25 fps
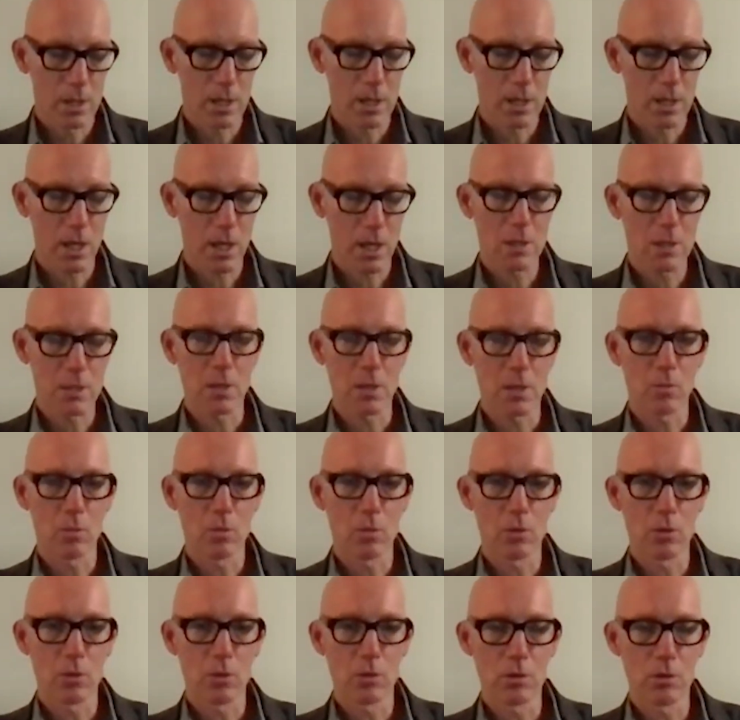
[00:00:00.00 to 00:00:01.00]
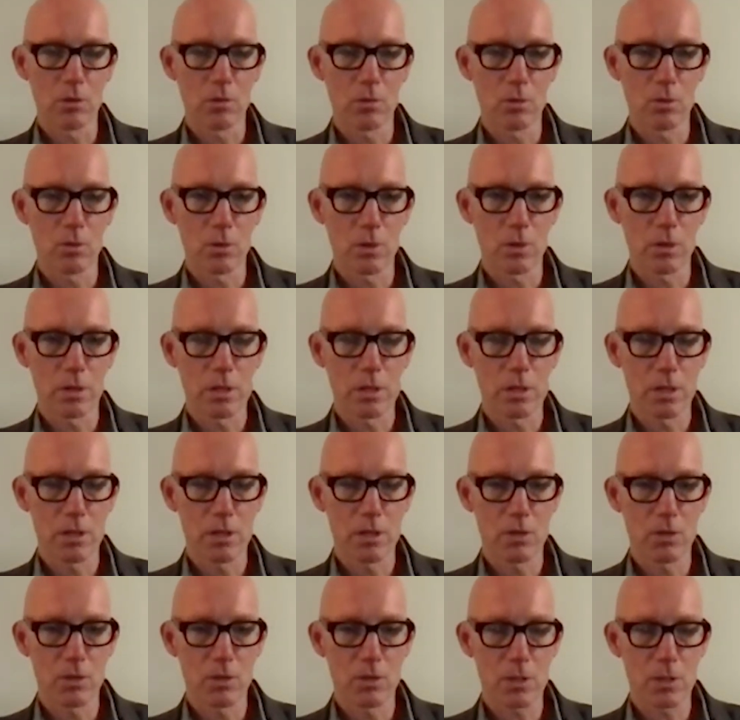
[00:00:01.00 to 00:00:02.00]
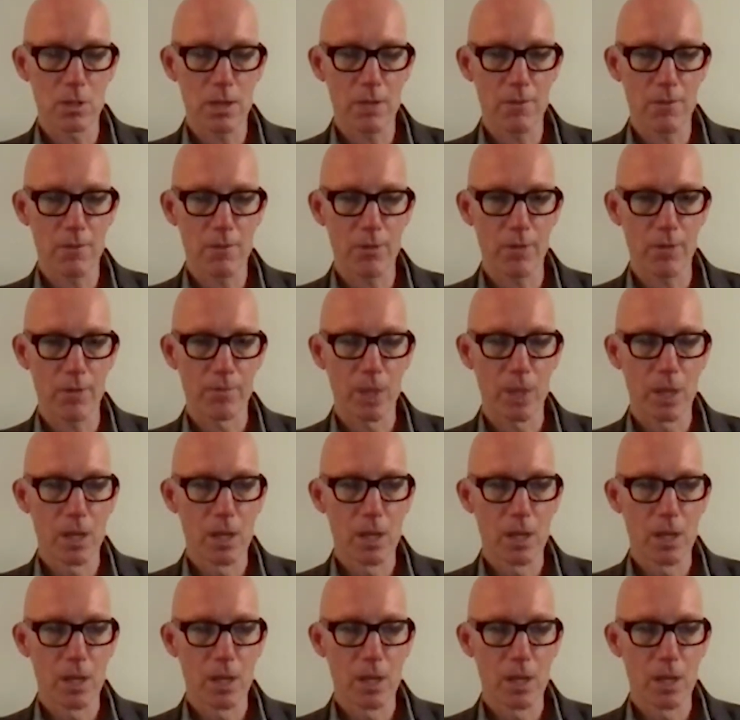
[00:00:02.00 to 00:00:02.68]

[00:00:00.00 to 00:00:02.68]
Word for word: Gaza, will will continue to suffer.